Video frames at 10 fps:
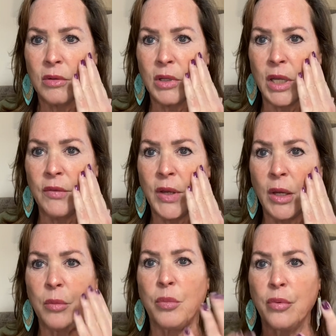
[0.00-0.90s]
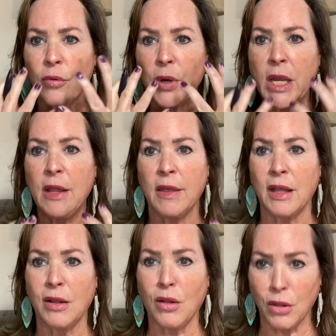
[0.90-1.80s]
Living,
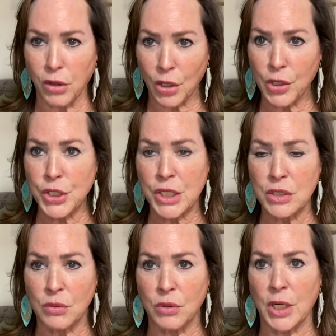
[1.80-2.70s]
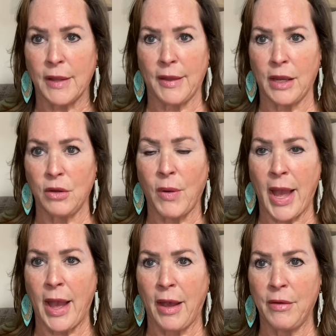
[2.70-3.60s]
breathing, largest organ that you
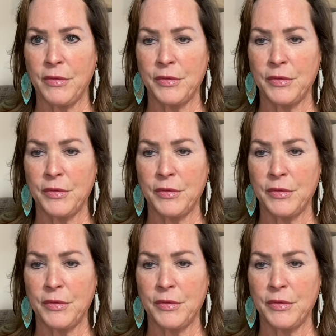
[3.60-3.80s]
have.